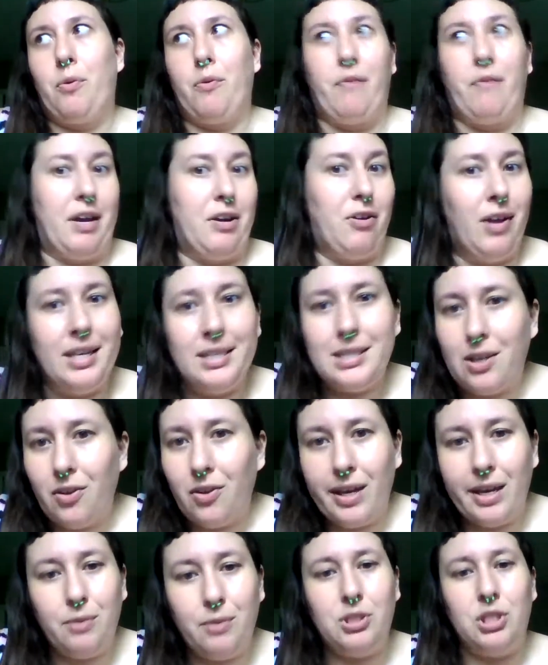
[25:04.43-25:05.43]
revitalize our
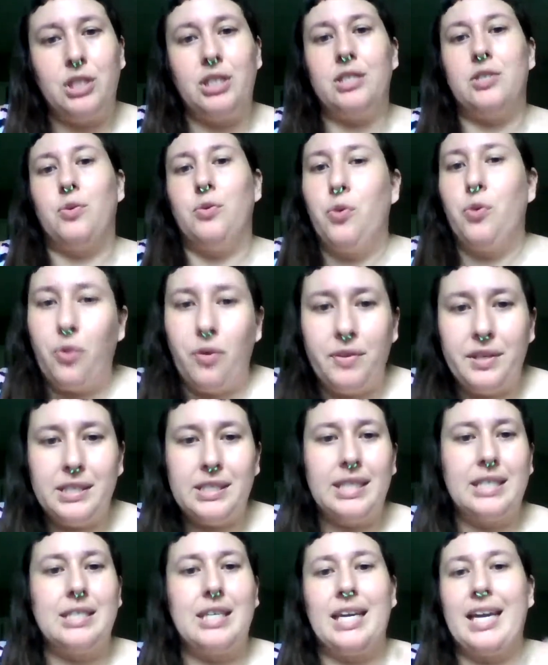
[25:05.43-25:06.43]
languages or do all these
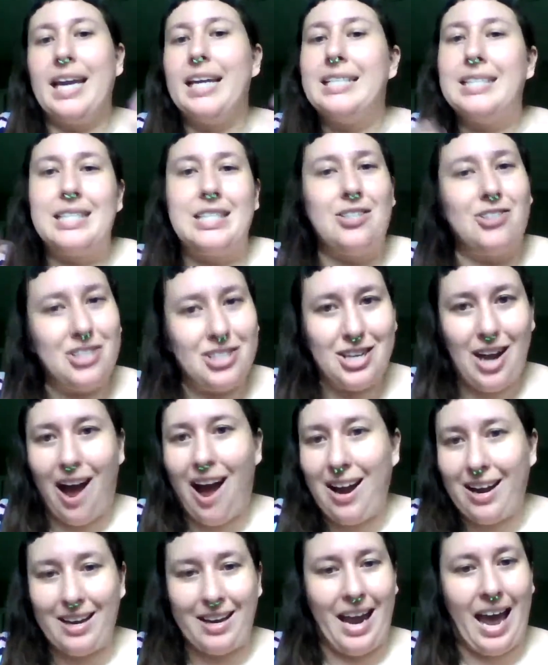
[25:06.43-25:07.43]
things, like it's just
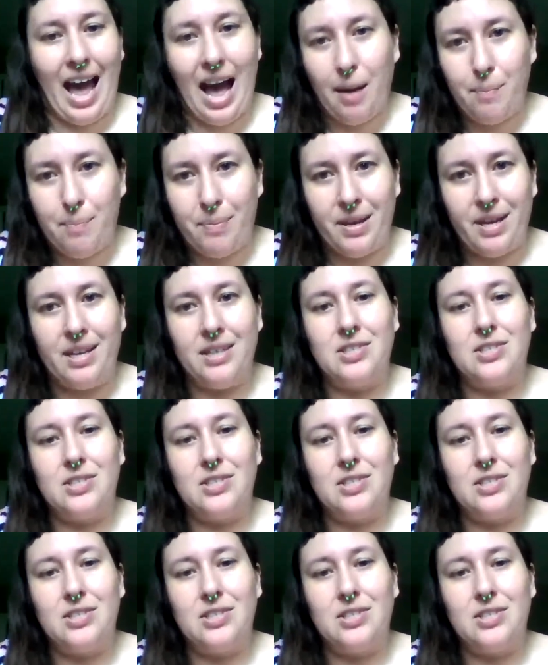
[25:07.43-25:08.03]
not going to happen.